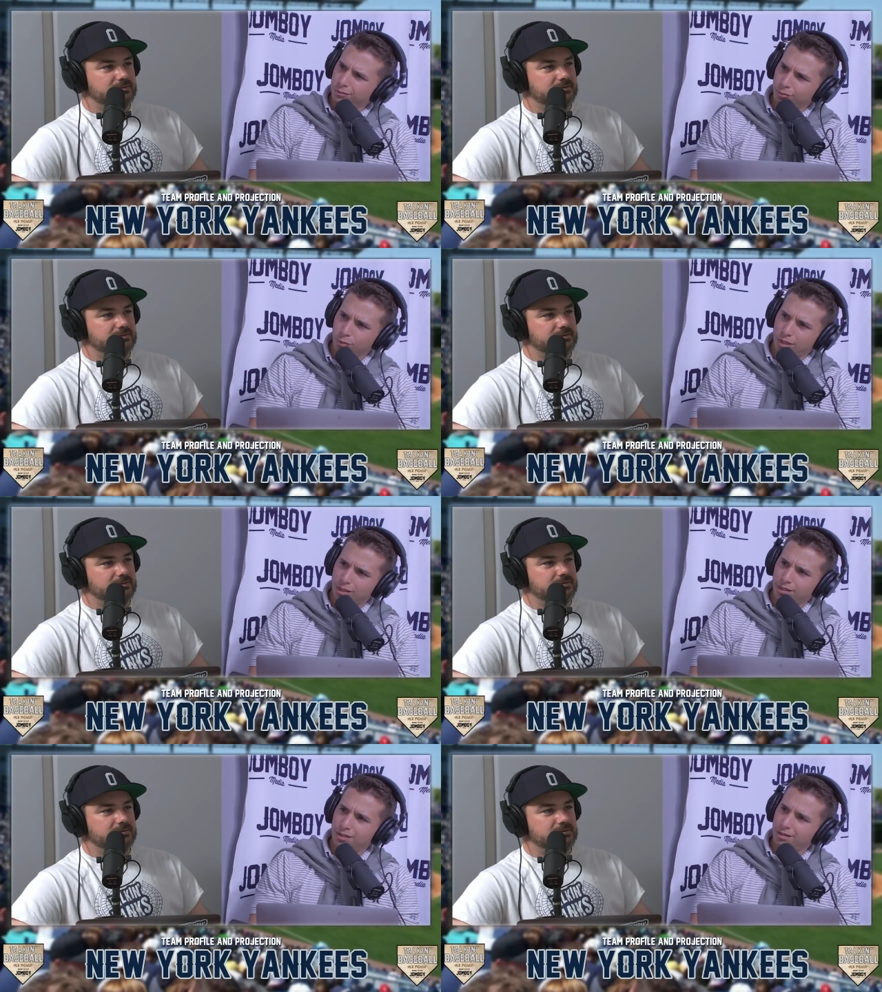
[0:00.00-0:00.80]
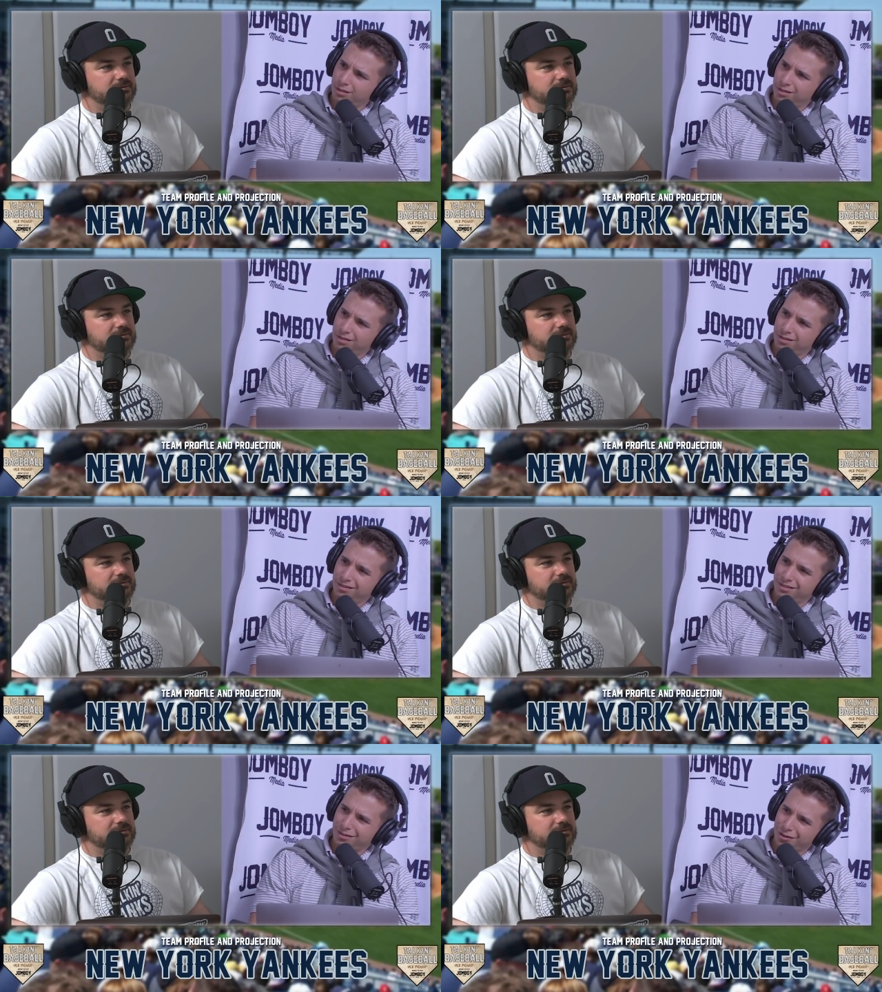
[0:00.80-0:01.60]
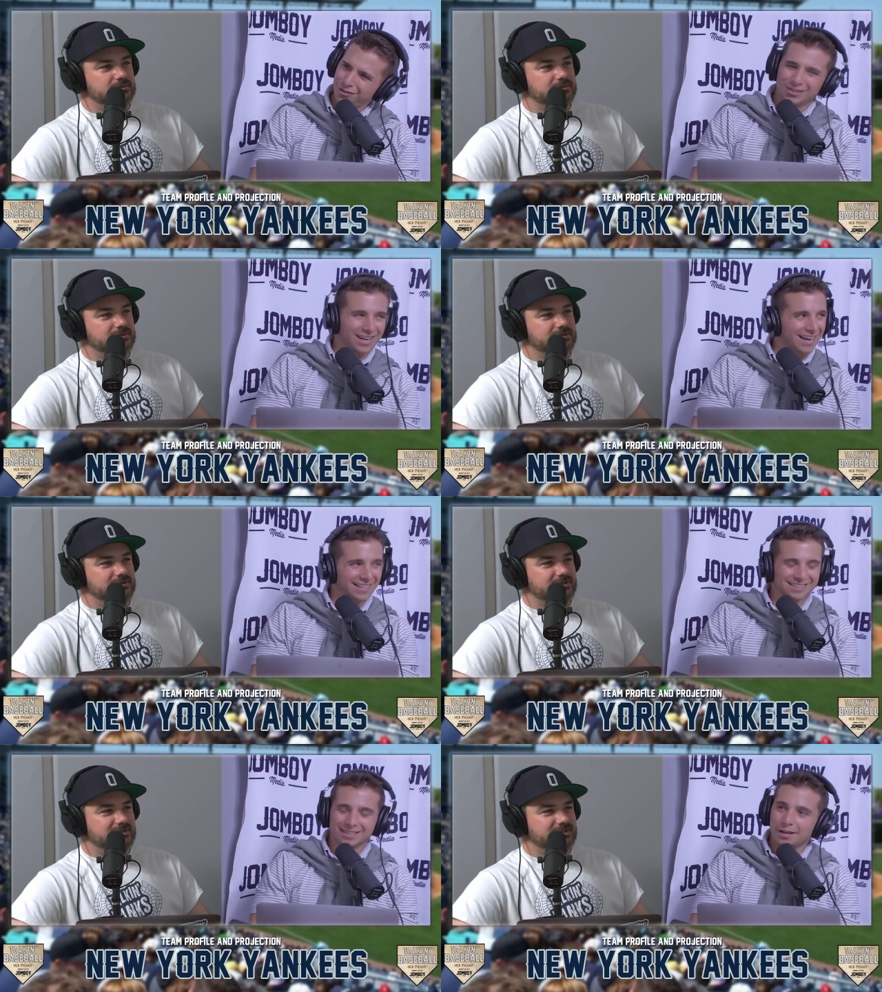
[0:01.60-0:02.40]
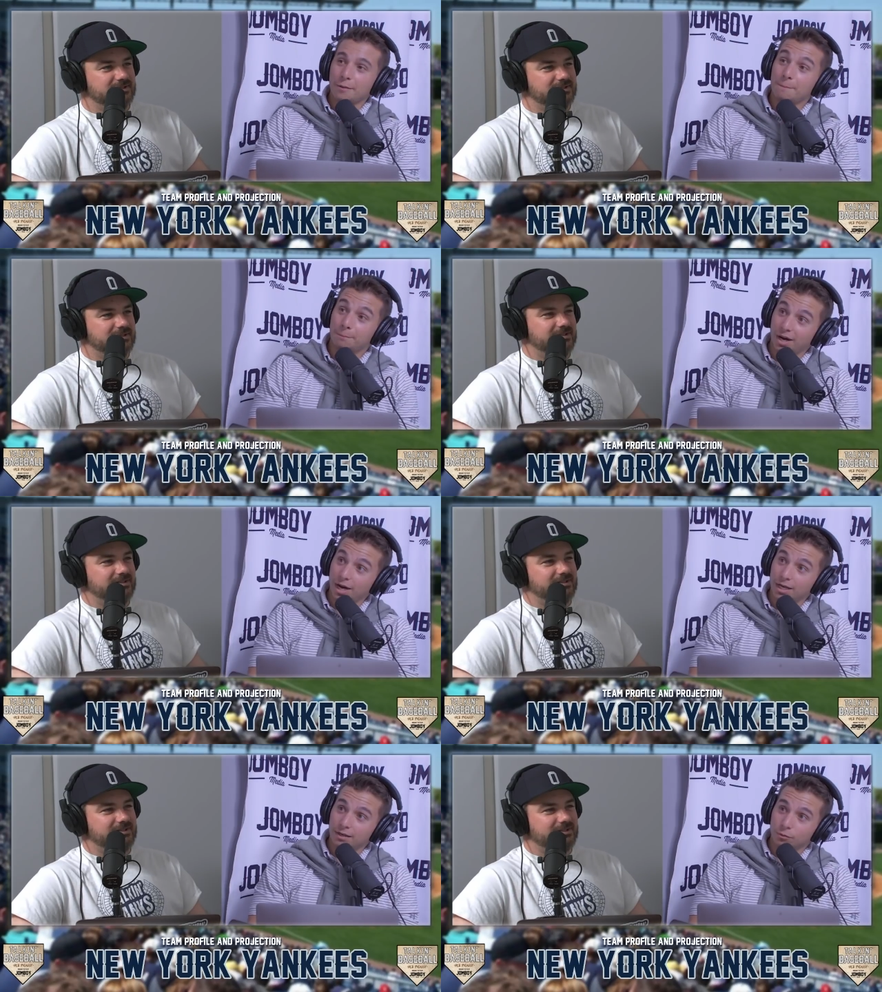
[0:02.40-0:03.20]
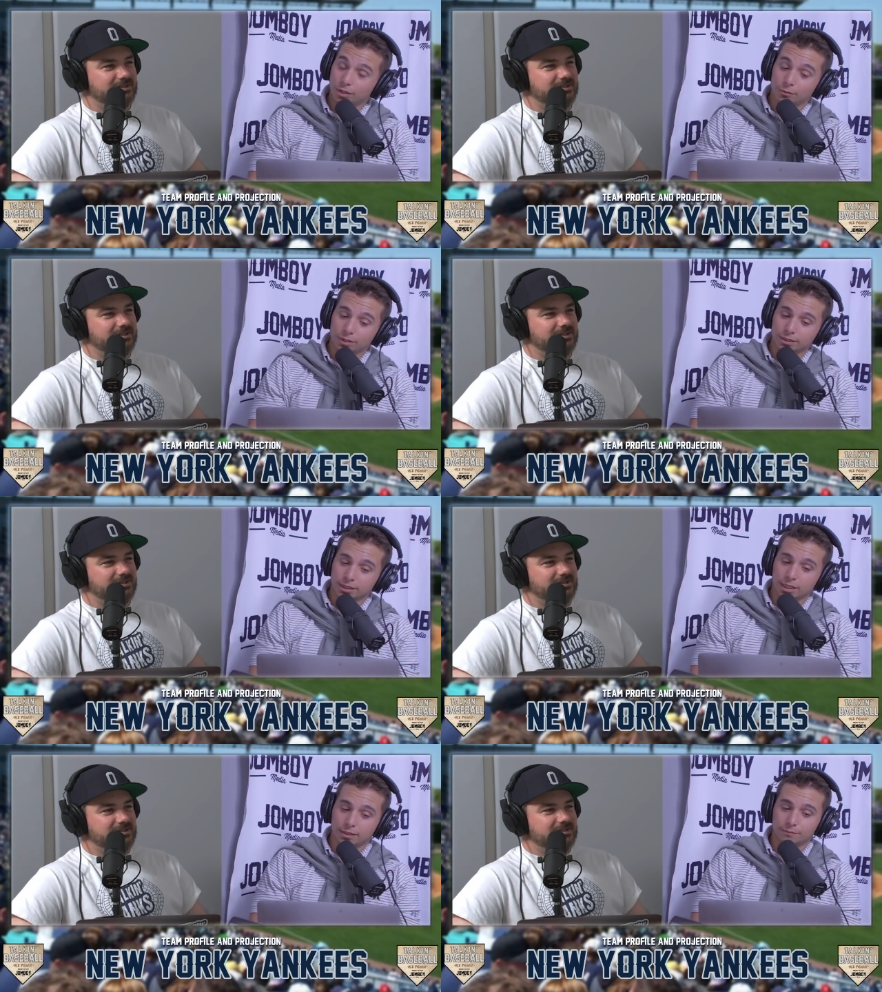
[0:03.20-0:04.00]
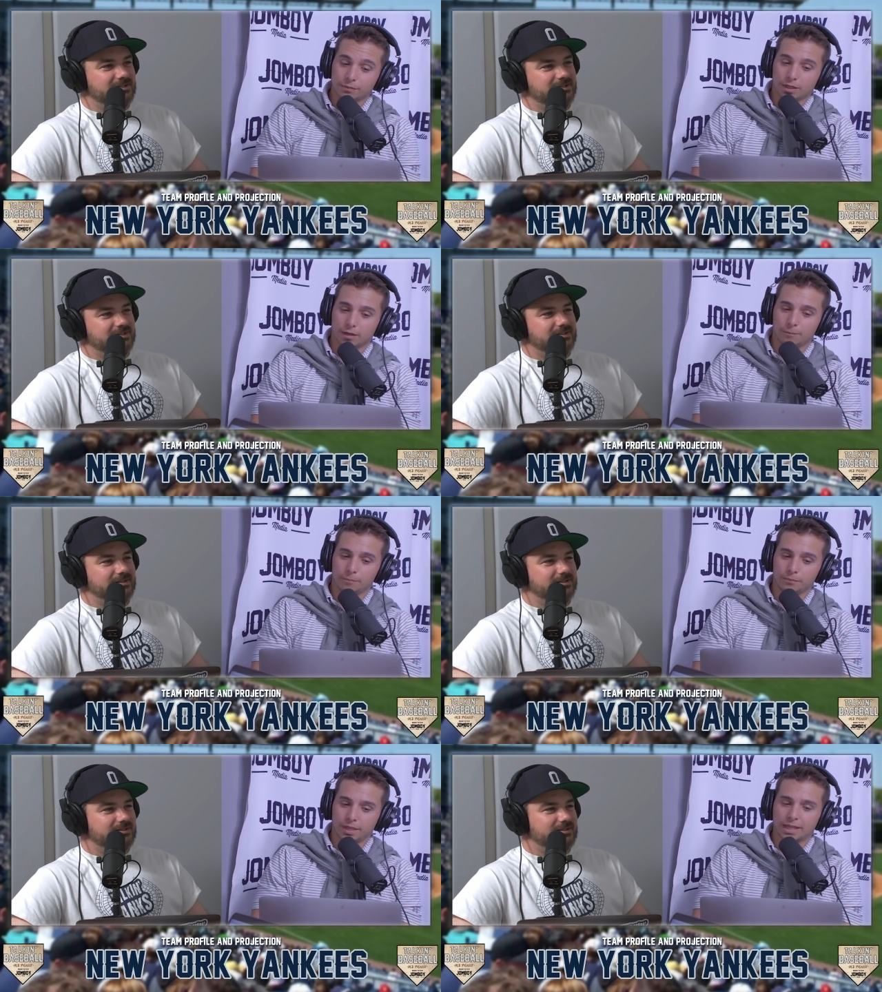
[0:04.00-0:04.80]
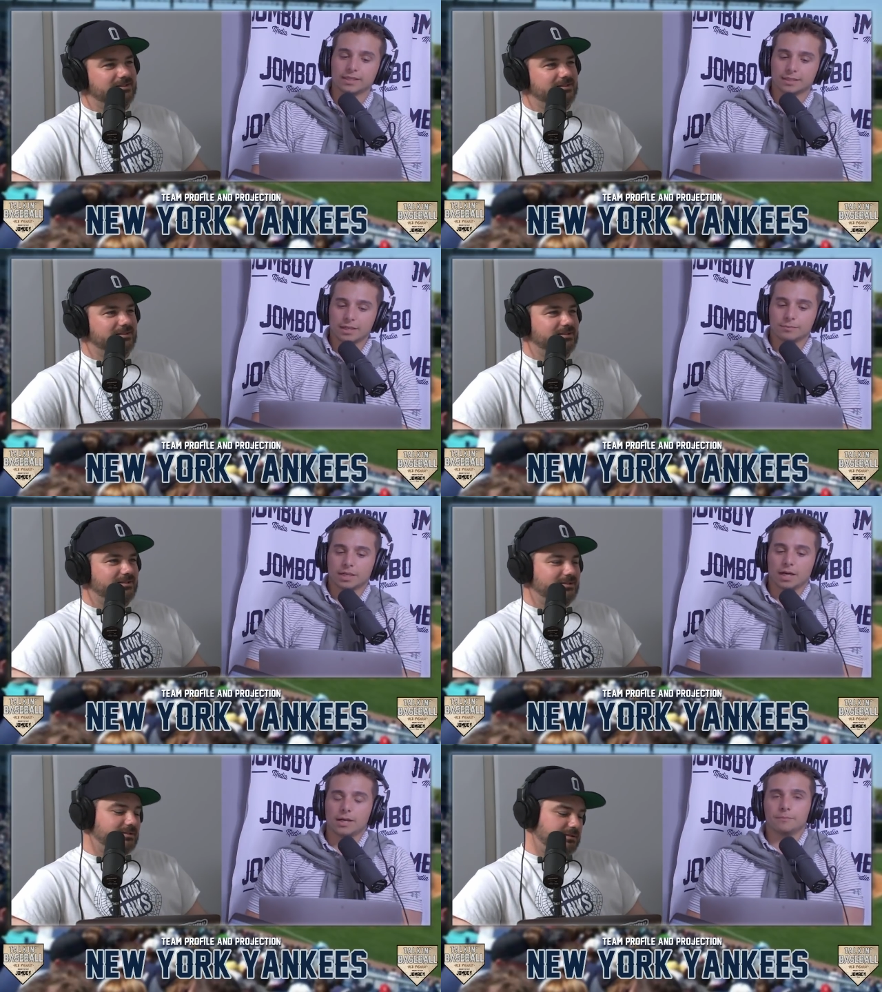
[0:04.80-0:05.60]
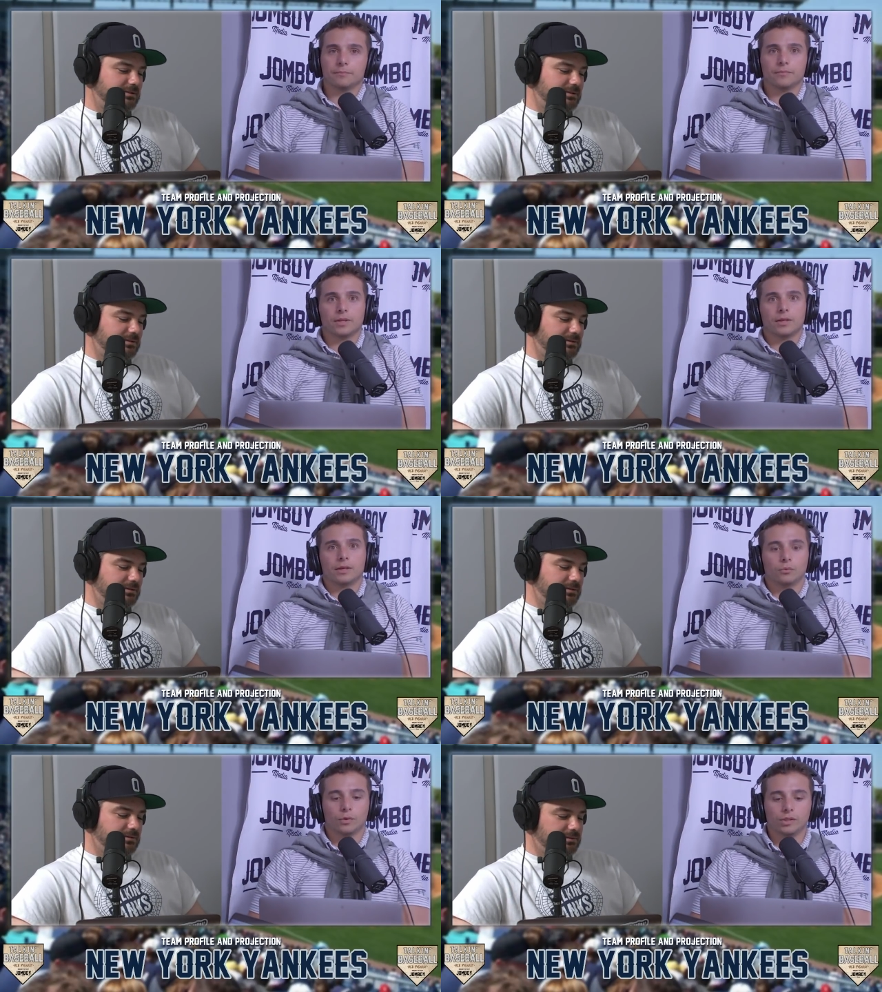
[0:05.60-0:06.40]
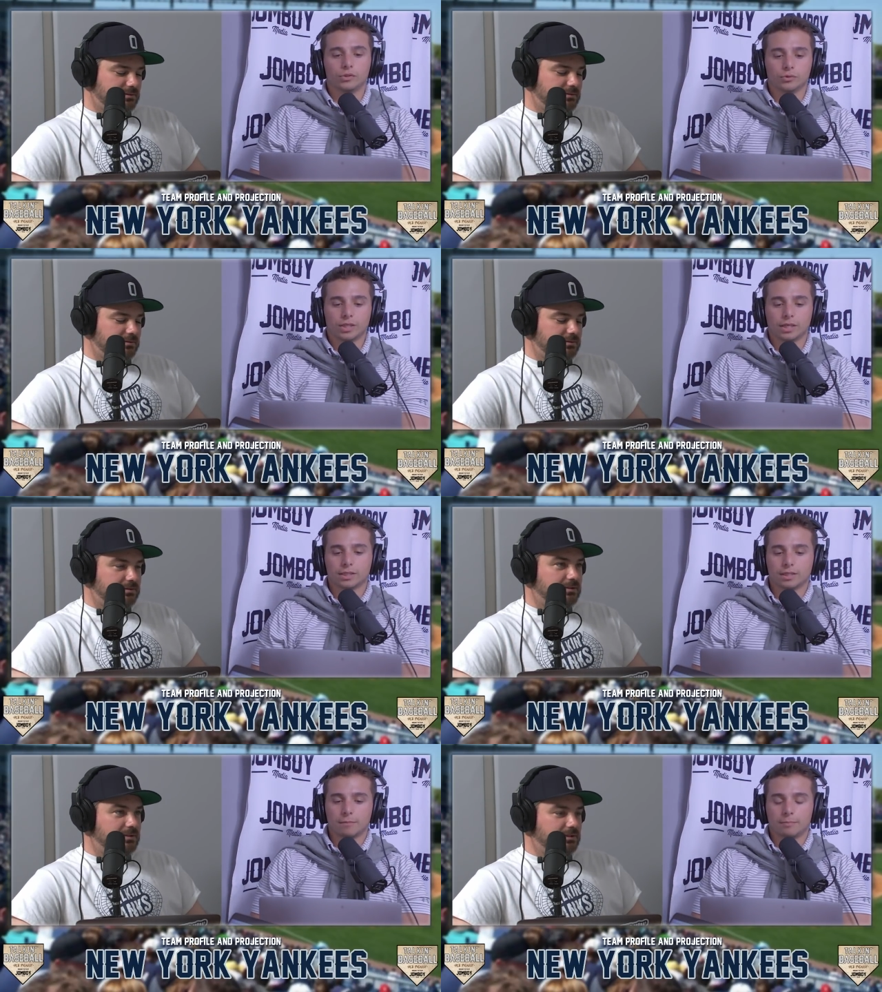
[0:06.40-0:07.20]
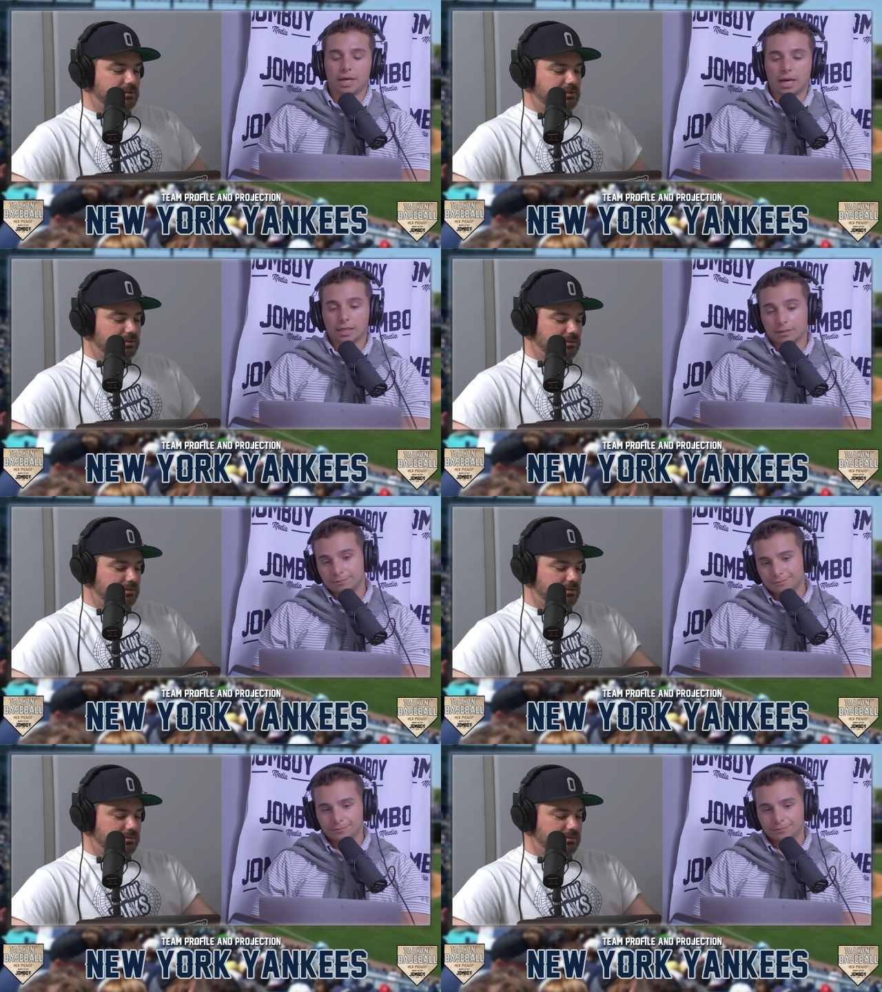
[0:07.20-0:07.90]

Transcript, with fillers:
Speaker 1: what... Uh, you guys. But what I will say, um, at the same time, when you do take a step back,